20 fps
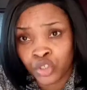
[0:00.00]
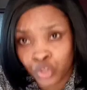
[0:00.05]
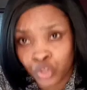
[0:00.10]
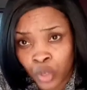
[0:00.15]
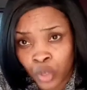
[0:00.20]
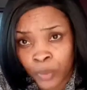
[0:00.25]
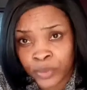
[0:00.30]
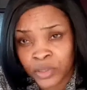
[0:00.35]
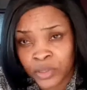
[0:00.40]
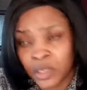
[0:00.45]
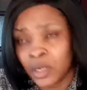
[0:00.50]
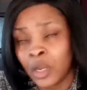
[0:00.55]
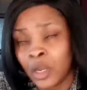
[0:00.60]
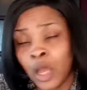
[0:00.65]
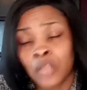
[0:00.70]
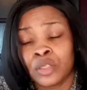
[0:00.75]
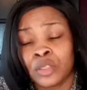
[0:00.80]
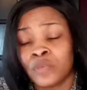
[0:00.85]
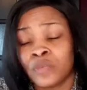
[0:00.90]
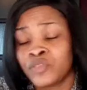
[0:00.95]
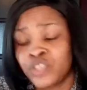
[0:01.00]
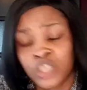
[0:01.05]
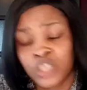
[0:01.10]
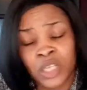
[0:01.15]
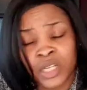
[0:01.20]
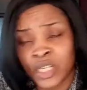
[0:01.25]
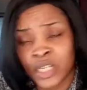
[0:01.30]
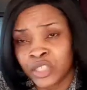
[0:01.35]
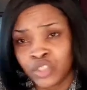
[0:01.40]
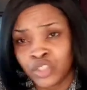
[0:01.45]
shops, a lot of
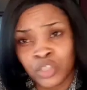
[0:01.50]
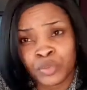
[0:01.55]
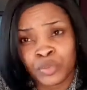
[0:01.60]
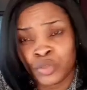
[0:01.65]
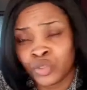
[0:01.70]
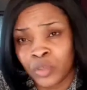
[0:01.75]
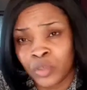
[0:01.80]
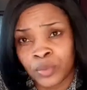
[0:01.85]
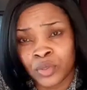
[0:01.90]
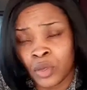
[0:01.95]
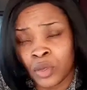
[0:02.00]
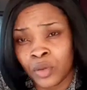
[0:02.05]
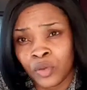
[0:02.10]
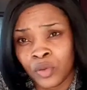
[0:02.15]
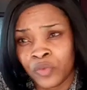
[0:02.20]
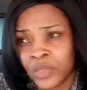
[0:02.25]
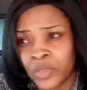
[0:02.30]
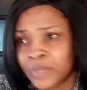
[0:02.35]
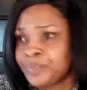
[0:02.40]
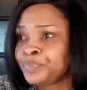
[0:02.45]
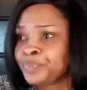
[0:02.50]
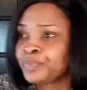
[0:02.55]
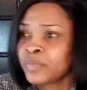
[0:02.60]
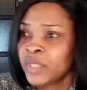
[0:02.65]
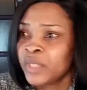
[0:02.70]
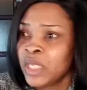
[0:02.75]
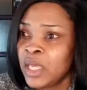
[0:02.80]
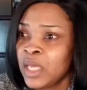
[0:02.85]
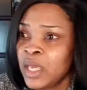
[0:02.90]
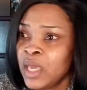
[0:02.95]
chicken and chip shops all over,
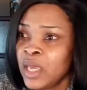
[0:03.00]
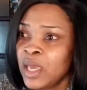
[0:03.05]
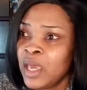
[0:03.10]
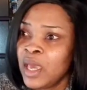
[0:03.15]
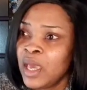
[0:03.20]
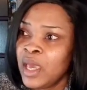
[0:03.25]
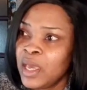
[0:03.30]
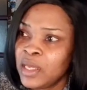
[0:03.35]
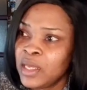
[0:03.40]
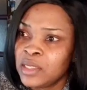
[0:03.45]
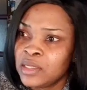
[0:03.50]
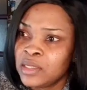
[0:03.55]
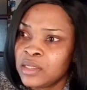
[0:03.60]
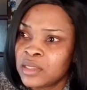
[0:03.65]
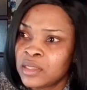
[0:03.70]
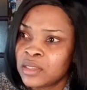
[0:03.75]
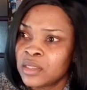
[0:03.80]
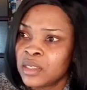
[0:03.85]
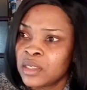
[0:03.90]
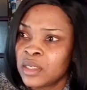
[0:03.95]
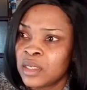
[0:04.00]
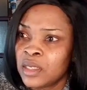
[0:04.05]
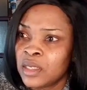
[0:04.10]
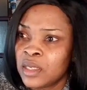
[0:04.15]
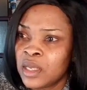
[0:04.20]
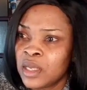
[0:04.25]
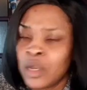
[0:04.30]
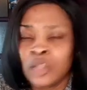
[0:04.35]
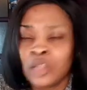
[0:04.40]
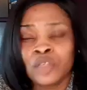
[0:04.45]
and
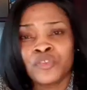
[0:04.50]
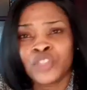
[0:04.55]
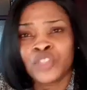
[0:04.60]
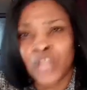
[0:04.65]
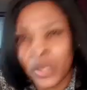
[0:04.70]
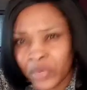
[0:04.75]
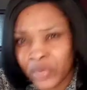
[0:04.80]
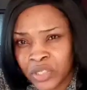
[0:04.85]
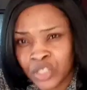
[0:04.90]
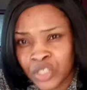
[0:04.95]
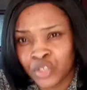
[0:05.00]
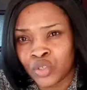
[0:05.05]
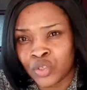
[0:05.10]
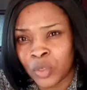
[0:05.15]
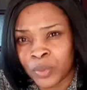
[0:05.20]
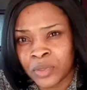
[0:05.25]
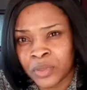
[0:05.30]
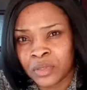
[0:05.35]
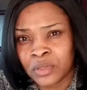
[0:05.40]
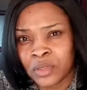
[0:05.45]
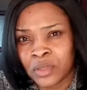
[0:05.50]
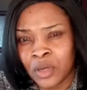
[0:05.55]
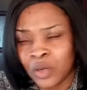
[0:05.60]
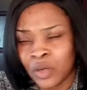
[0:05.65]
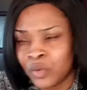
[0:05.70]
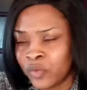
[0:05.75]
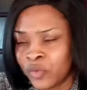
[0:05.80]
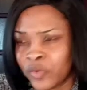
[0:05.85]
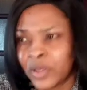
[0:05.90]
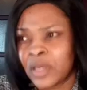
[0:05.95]
a lot of charity shops
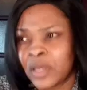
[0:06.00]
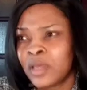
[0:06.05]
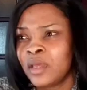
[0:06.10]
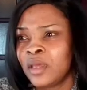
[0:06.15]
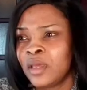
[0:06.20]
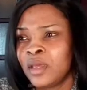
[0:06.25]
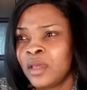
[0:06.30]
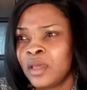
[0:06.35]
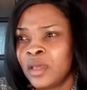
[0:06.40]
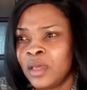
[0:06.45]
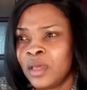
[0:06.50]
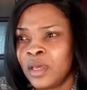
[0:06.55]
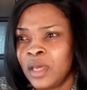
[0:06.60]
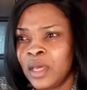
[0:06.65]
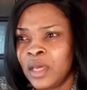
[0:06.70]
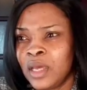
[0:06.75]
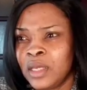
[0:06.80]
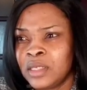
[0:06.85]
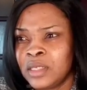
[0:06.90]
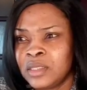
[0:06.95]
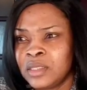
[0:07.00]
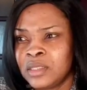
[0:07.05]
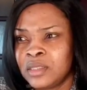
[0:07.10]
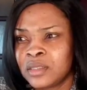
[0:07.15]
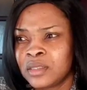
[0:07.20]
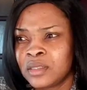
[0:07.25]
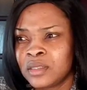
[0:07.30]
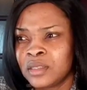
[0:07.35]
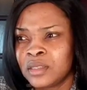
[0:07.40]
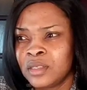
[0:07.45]
all over, and
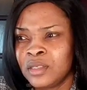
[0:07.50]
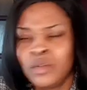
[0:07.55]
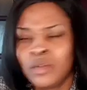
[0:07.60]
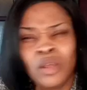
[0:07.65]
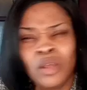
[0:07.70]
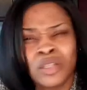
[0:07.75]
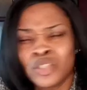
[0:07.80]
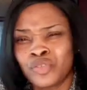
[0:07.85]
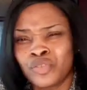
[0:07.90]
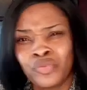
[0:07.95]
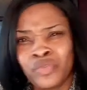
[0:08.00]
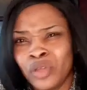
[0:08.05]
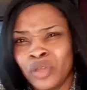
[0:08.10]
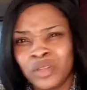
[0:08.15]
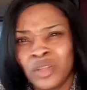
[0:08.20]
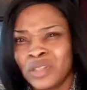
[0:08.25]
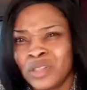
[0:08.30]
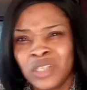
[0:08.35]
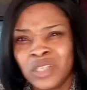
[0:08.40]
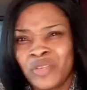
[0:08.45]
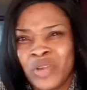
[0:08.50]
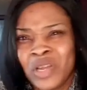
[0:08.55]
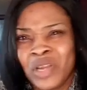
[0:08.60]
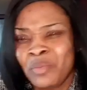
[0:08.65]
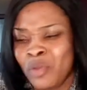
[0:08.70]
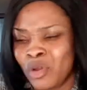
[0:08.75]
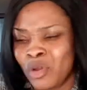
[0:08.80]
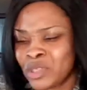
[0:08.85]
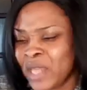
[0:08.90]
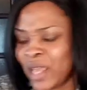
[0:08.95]
nothing really
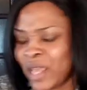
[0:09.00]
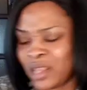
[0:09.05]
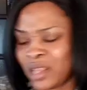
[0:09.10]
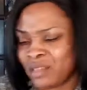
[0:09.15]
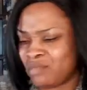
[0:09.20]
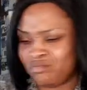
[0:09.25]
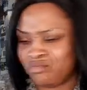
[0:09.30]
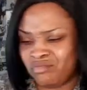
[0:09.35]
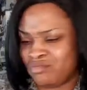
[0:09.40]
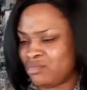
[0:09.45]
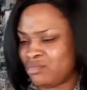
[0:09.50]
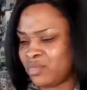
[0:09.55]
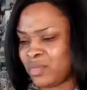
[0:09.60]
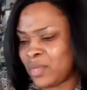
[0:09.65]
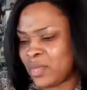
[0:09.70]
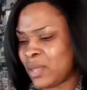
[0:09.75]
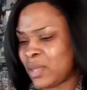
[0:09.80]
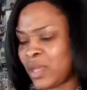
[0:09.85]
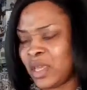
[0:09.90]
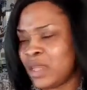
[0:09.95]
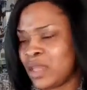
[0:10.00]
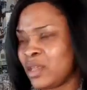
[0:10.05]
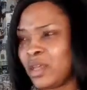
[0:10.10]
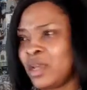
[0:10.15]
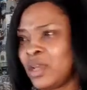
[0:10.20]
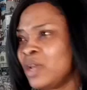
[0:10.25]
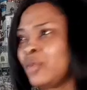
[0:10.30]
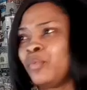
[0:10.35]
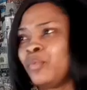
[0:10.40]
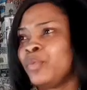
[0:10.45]
much, like,
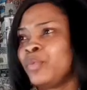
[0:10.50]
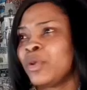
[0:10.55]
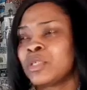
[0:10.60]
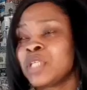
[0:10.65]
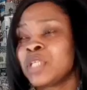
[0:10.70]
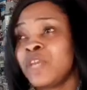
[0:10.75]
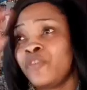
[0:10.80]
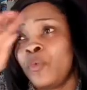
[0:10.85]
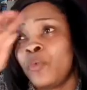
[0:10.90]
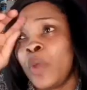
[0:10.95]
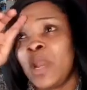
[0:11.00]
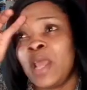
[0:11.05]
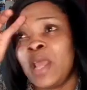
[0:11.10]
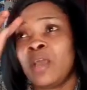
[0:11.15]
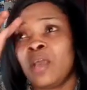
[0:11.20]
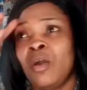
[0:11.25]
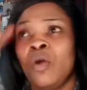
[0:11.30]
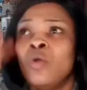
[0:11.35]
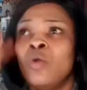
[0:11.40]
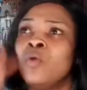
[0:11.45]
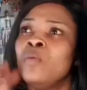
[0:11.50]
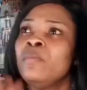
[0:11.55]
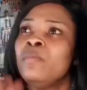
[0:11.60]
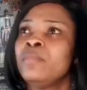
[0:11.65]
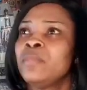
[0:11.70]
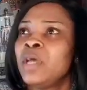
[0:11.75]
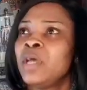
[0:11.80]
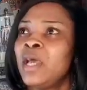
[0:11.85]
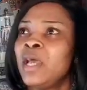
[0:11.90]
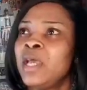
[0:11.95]
because even when I got
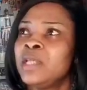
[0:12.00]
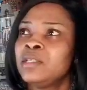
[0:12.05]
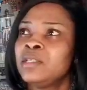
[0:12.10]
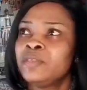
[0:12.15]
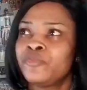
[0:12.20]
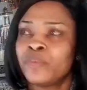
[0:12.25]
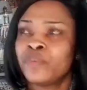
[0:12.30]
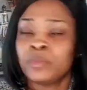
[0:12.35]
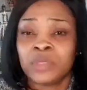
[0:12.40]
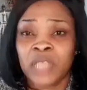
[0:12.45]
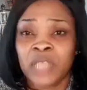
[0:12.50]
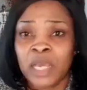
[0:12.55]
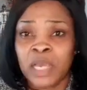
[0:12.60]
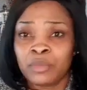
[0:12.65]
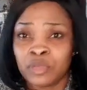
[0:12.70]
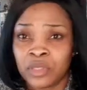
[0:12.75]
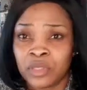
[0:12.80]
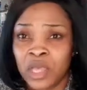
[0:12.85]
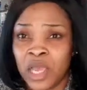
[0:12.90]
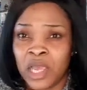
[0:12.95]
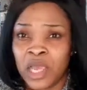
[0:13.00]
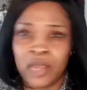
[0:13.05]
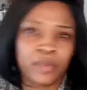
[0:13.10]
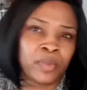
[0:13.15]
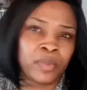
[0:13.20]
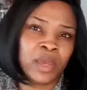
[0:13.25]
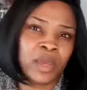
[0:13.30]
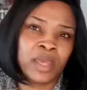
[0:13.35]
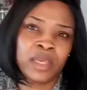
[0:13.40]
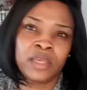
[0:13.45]
home, and from time to
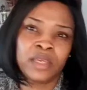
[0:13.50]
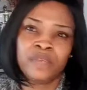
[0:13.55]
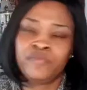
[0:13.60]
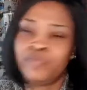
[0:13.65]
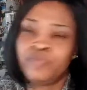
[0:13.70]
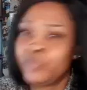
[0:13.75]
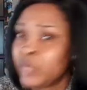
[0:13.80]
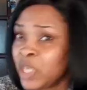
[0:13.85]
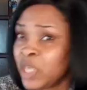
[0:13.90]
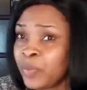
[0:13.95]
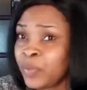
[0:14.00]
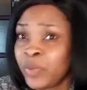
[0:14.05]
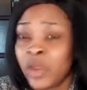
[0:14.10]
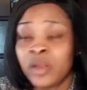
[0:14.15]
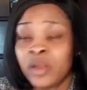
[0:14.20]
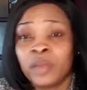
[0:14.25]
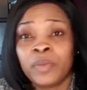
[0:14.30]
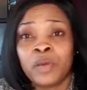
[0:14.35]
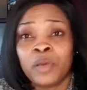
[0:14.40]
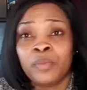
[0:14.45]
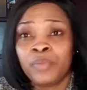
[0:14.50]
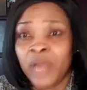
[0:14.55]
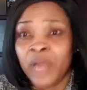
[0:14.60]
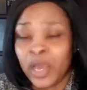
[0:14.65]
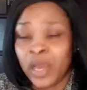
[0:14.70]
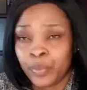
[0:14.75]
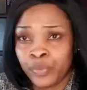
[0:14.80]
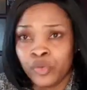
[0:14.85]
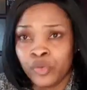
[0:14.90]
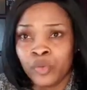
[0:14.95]
time I keep hearing about
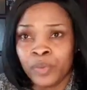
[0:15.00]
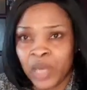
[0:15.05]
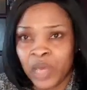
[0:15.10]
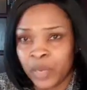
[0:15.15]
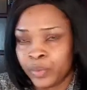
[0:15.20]
Blackpool.